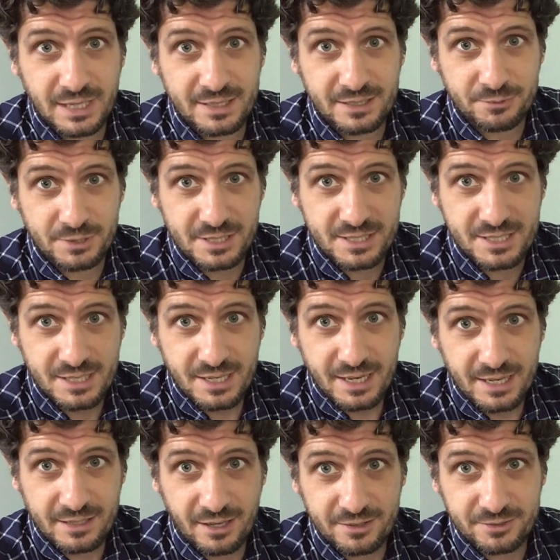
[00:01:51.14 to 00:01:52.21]
And there is
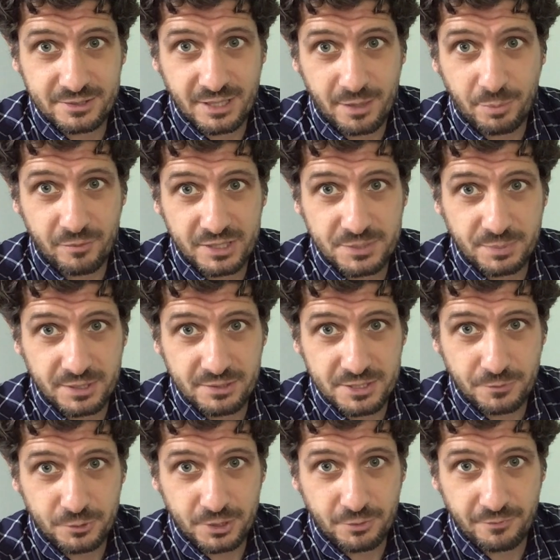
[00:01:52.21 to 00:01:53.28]
another type of experience
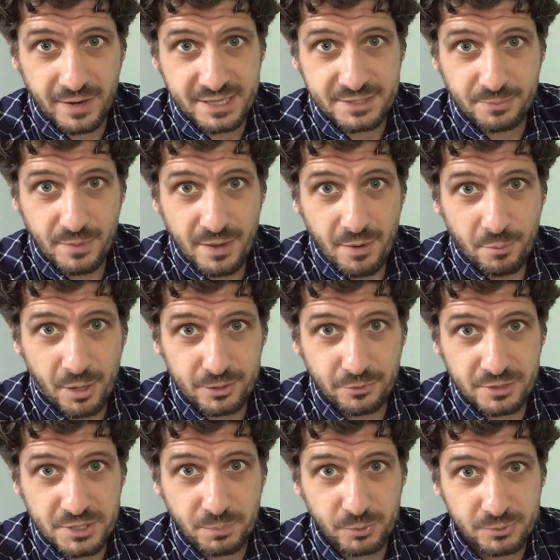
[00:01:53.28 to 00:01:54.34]
for the convex part of the
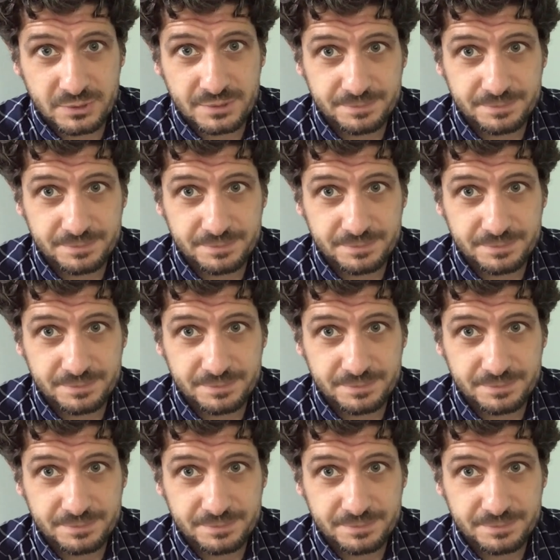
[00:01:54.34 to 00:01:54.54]
spoon.